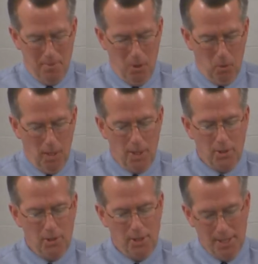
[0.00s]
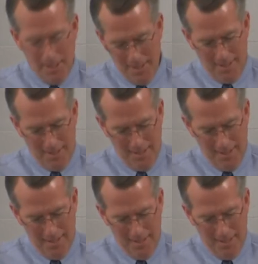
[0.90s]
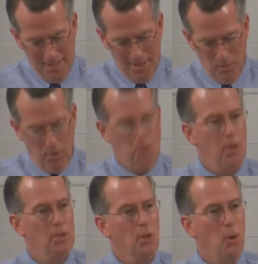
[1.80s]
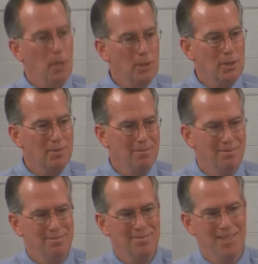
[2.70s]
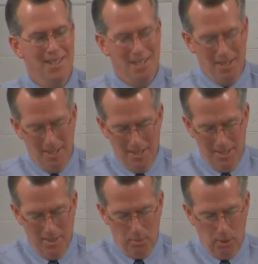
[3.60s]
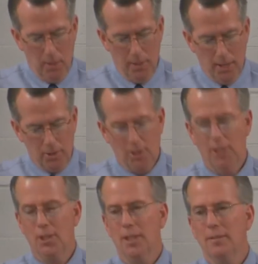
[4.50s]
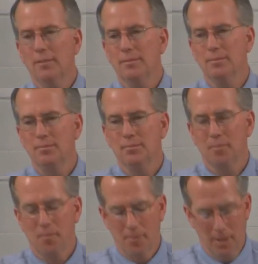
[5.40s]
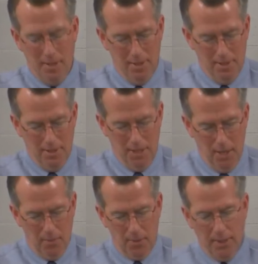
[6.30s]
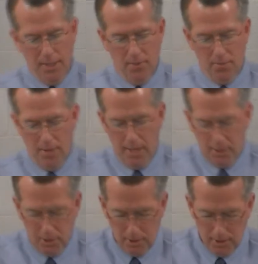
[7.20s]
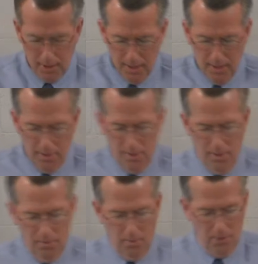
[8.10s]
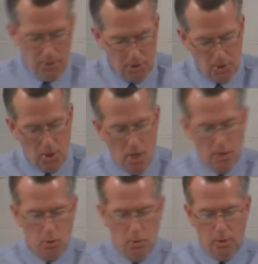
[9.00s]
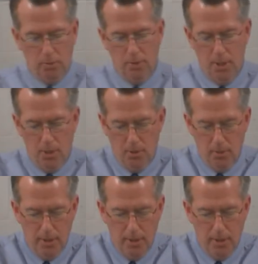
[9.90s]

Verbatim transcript: Paul writes, Rejoice always, pray without ceasing, in everything give thanks, for this is God's will for you